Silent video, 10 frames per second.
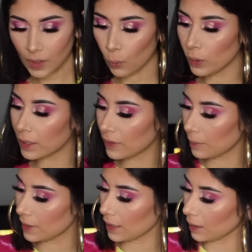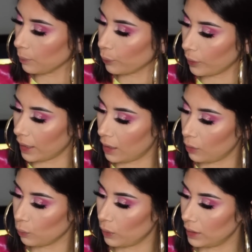One of them is like a
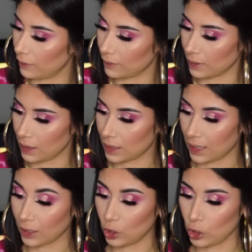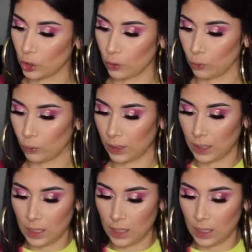brown, one is like a nude.